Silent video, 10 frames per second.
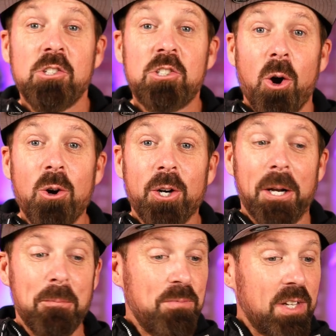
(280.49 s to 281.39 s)
So
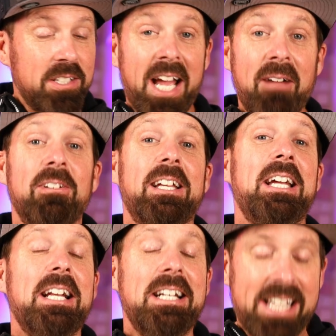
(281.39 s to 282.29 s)
good,
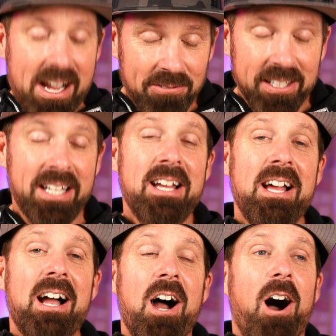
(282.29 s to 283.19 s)
definitely,
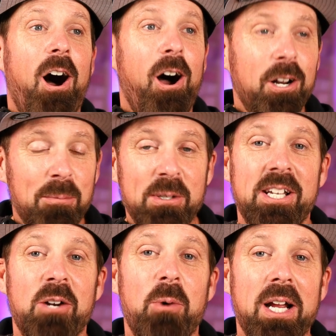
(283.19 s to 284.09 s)

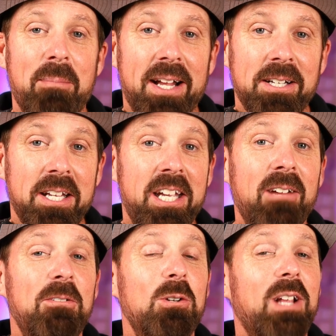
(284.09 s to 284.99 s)
100% recommend.
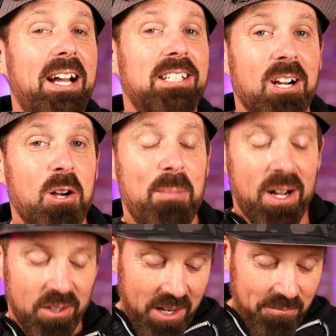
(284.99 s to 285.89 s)
If you like Taco
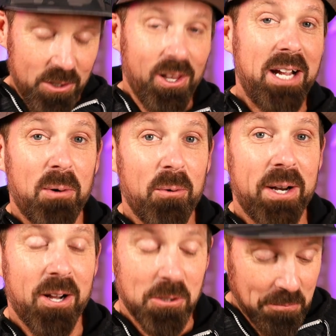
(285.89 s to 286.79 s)
Bell, if you like
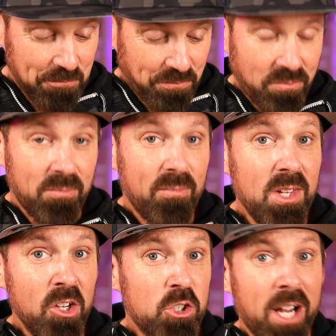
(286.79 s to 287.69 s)
burritos,
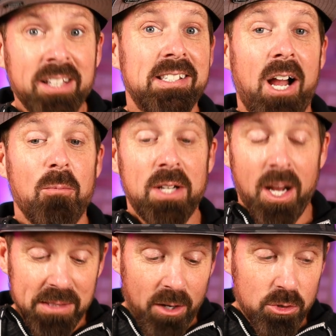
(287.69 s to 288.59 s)
check this out.
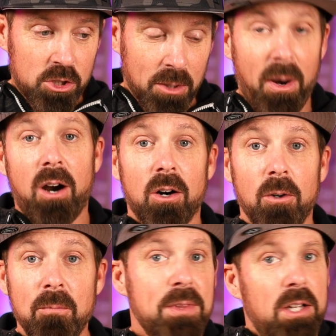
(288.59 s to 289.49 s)
Comes out
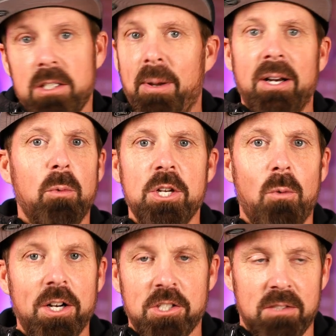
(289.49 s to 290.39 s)
tomorrow, depending on when you
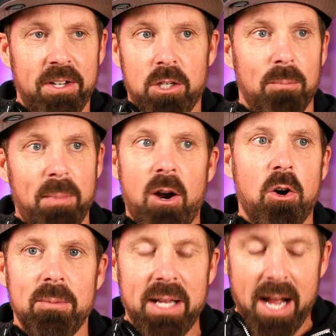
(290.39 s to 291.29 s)
watch this video, it may
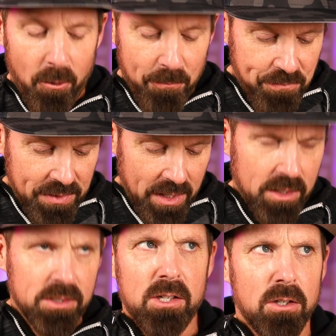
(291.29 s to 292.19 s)
already be out.
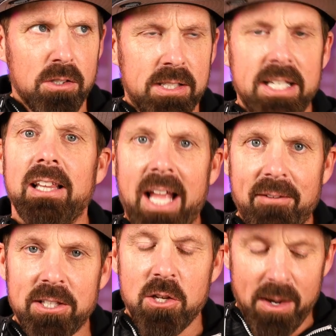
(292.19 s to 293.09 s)
Starts the
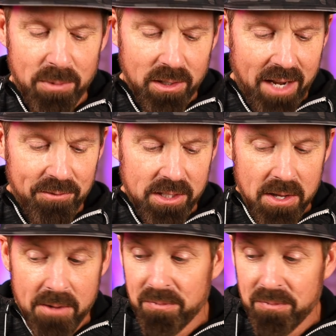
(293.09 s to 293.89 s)
11th, November 11th.